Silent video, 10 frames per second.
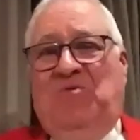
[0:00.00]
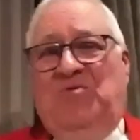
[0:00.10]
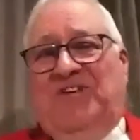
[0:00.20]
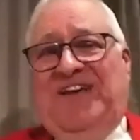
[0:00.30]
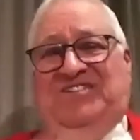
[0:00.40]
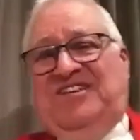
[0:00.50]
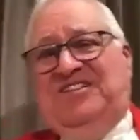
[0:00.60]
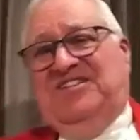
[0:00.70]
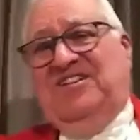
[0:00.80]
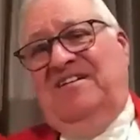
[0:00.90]
the next thing's
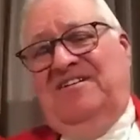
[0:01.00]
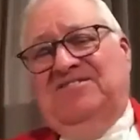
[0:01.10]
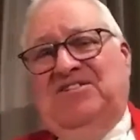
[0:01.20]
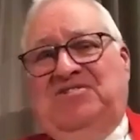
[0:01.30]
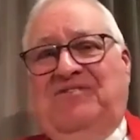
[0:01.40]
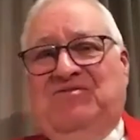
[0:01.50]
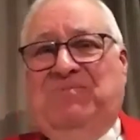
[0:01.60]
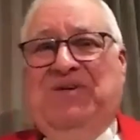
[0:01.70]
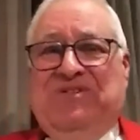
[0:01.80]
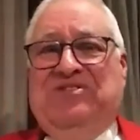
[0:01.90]
light-hearted. You have to
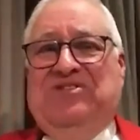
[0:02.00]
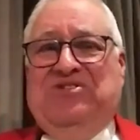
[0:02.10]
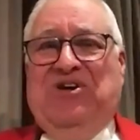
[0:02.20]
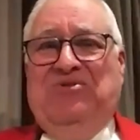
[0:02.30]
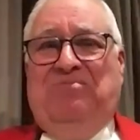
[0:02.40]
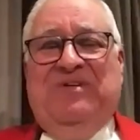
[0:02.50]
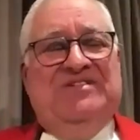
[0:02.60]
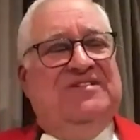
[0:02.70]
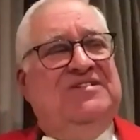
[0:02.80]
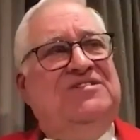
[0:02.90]
be Mr. Show
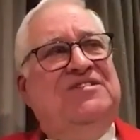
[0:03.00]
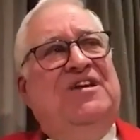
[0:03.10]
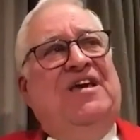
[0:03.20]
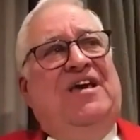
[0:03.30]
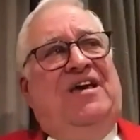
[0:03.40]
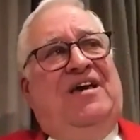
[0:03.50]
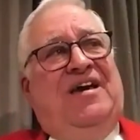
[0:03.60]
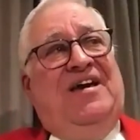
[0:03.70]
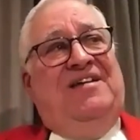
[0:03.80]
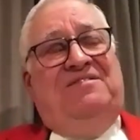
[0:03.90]
Business.
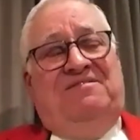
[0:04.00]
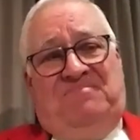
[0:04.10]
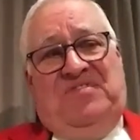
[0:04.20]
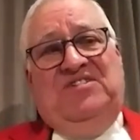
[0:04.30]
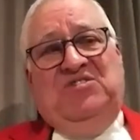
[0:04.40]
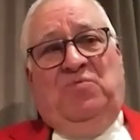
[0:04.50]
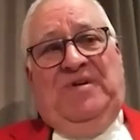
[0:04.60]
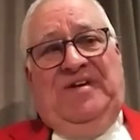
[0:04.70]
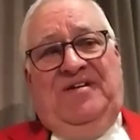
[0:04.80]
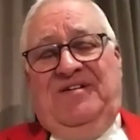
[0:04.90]
And this
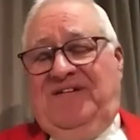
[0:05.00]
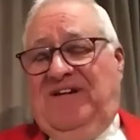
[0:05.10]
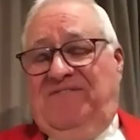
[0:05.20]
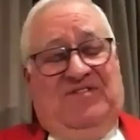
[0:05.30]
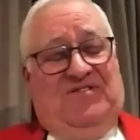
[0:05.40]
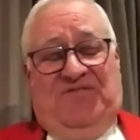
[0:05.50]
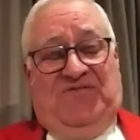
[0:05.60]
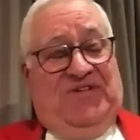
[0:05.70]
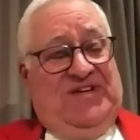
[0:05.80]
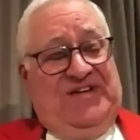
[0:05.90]
week I've got
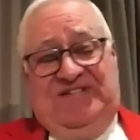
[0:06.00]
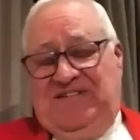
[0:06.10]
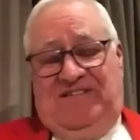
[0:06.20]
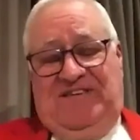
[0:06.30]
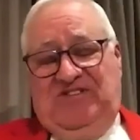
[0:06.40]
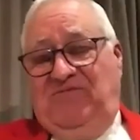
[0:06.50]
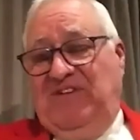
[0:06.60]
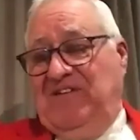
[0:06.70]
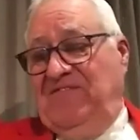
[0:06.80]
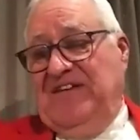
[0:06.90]
3. I did the
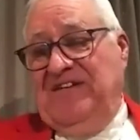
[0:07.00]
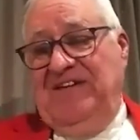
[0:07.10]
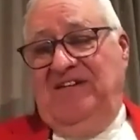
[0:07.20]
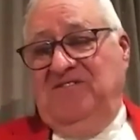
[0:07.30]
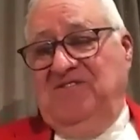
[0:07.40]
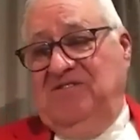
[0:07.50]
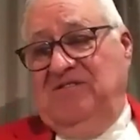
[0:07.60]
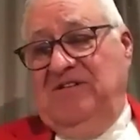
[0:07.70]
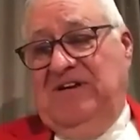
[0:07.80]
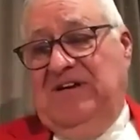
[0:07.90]
civic event last
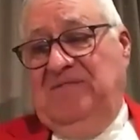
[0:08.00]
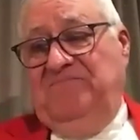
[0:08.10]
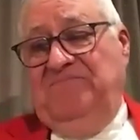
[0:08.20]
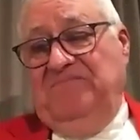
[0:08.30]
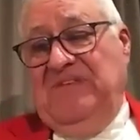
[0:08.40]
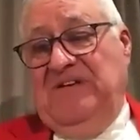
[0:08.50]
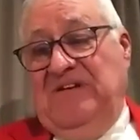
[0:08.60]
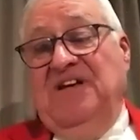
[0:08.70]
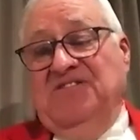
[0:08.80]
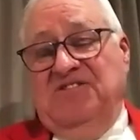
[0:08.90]

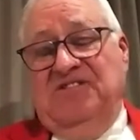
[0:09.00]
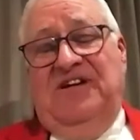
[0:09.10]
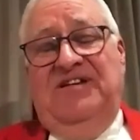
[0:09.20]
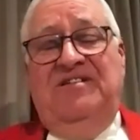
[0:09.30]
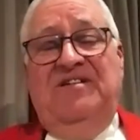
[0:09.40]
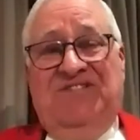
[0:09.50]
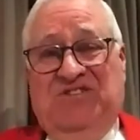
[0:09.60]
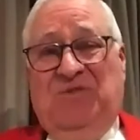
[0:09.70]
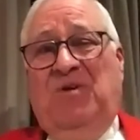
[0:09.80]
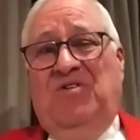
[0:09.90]
night.
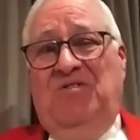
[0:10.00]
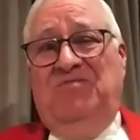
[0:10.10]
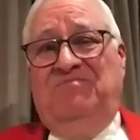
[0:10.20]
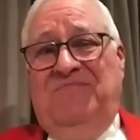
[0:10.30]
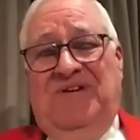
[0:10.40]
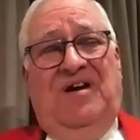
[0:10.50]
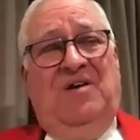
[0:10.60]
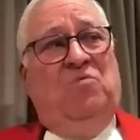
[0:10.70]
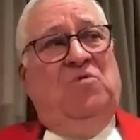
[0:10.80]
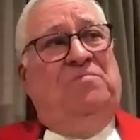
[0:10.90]
Tomorrow
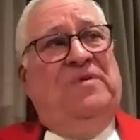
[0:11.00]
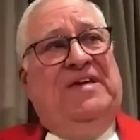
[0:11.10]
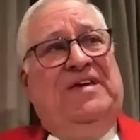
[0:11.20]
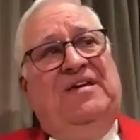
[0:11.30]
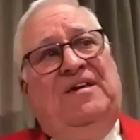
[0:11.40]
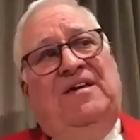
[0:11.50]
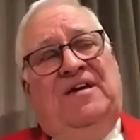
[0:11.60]
I will be